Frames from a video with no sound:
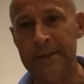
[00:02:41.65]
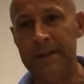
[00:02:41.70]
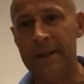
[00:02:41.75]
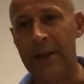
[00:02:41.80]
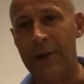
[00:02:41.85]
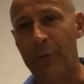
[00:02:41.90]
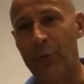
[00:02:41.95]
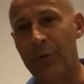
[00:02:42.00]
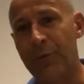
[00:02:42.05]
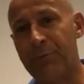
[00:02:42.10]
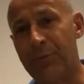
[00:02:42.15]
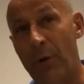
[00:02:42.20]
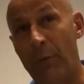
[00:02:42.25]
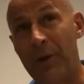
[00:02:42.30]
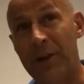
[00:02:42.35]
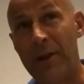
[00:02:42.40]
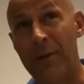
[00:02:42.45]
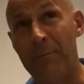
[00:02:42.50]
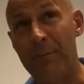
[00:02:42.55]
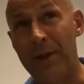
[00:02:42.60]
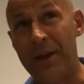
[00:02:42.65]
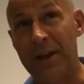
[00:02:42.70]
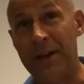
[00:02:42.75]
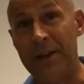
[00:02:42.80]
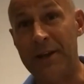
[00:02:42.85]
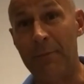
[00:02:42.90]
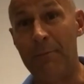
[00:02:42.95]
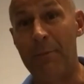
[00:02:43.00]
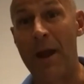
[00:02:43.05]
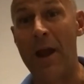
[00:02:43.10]
It would probably have
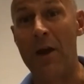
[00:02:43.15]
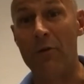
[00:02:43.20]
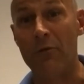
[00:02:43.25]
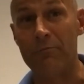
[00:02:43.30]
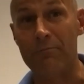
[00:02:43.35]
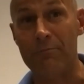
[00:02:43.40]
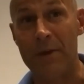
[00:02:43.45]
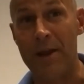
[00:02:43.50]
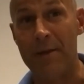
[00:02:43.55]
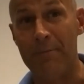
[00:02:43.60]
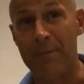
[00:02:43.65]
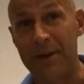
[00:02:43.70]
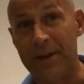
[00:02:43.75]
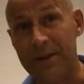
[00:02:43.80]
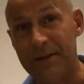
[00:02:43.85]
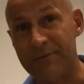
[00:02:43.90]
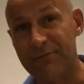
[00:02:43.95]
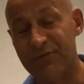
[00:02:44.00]
been about maybe